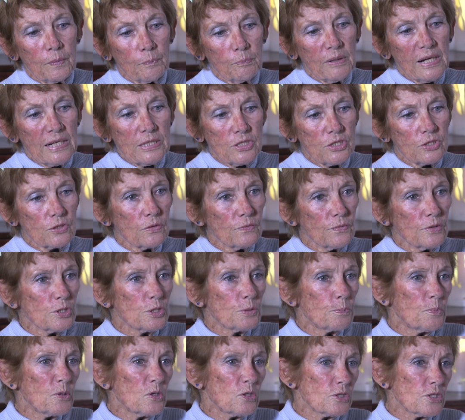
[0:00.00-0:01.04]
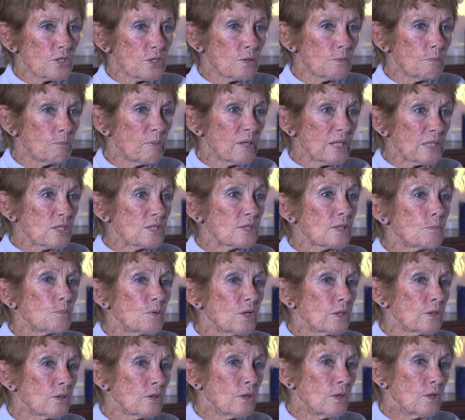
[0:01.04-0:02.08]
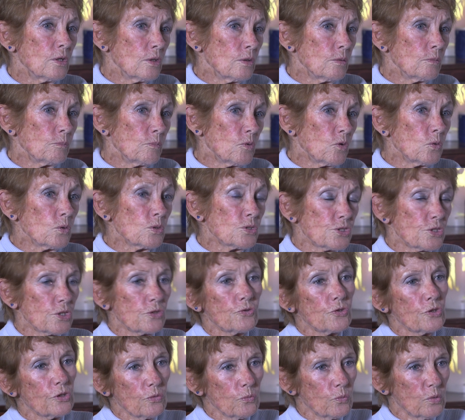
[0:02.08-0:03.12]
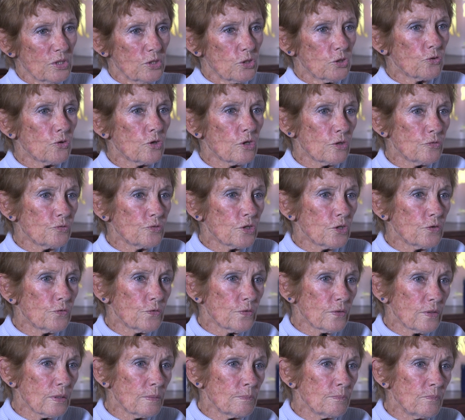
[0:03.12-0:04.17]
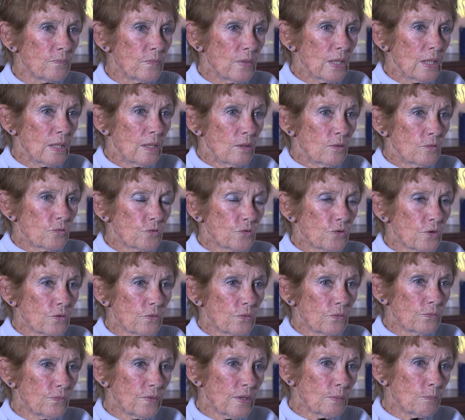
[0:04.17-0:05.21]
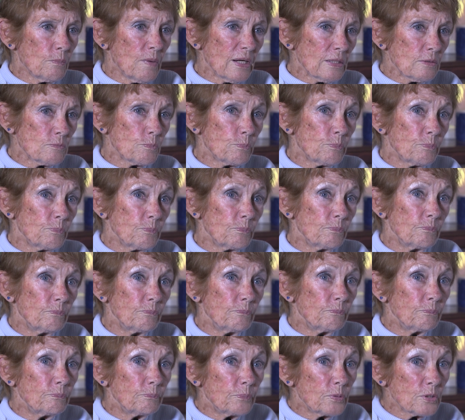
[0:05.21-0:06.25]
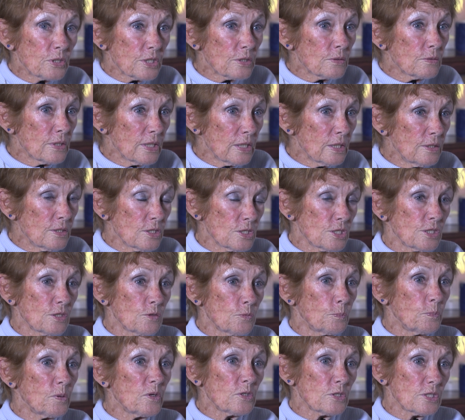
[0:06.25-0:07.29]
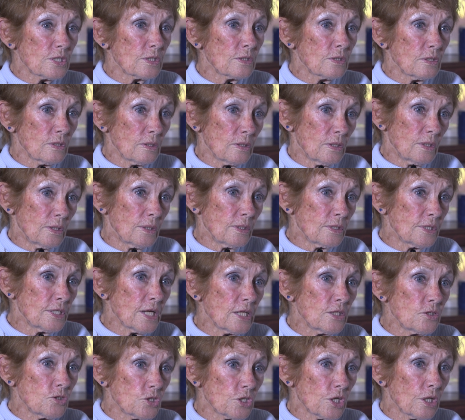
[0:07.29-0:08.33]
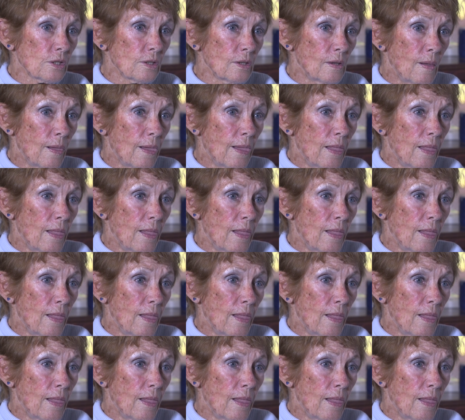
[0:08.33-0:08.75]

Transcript: placed on this person by someone also doing witchcraft over them. So they might put an innocent person in danger